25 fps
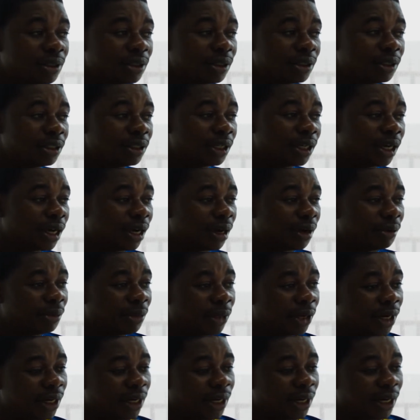Yeah,
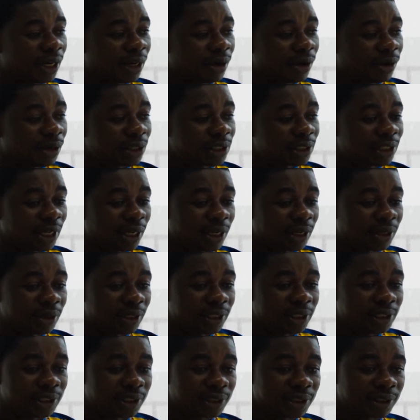but the obstacle
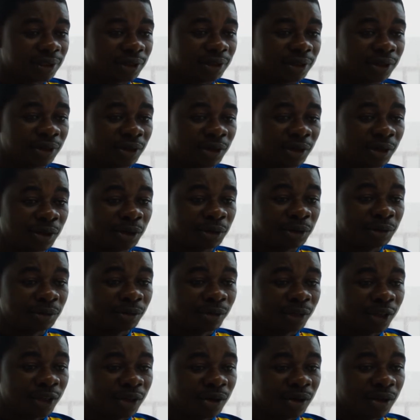is,
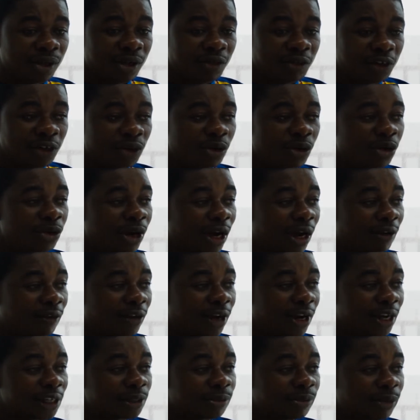even though we
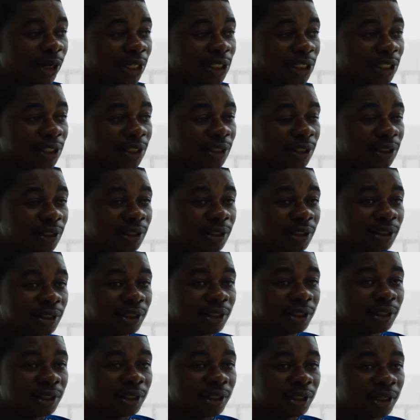have experts
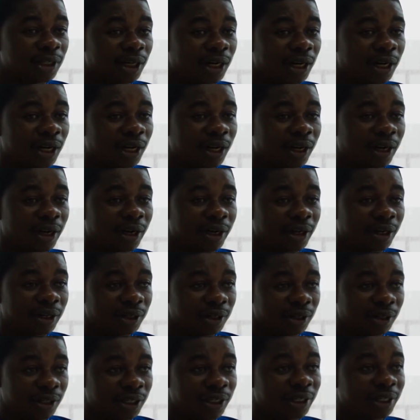
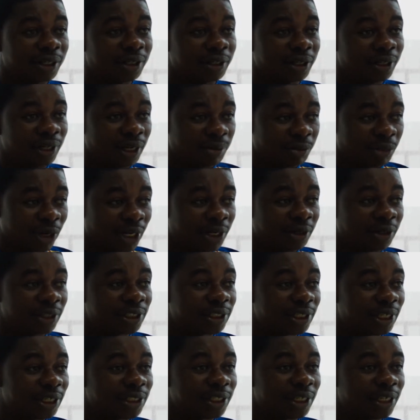in my
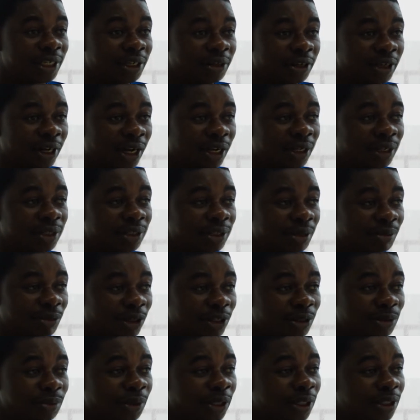research area, some
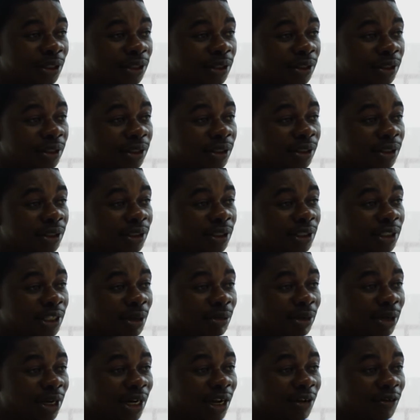experts,
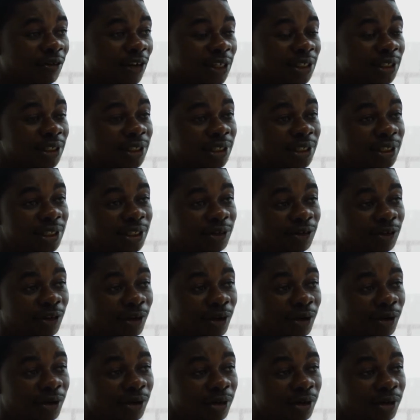sometimes the facilities
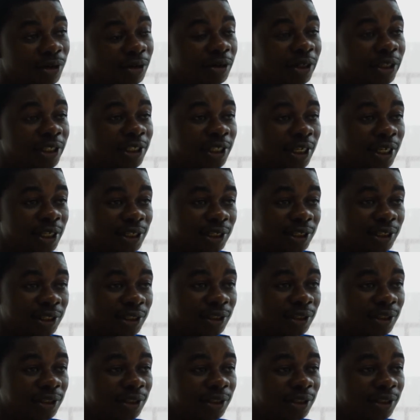for research,